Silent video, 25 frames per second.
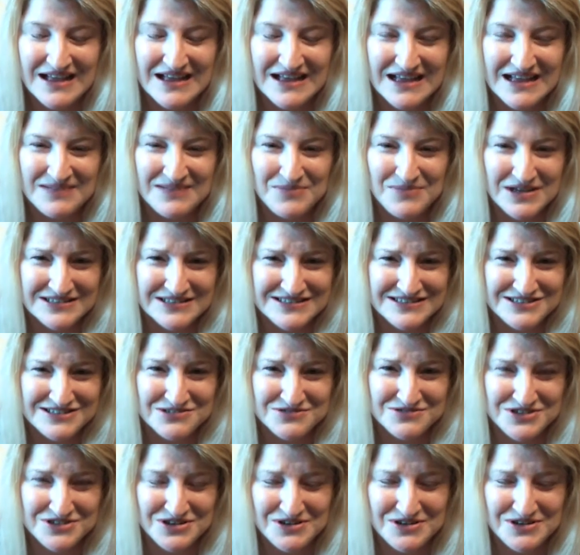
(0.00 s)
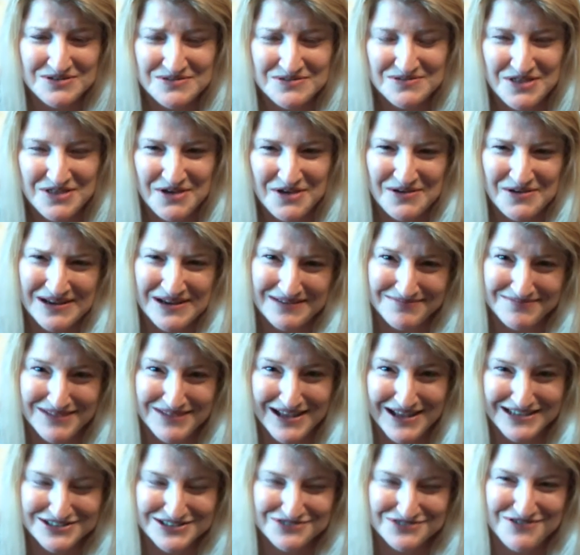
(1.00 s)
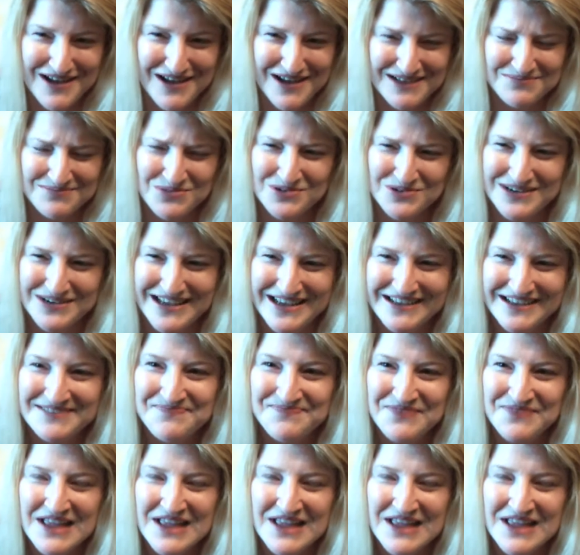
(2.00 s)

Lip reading: I still do, though I like to write more now.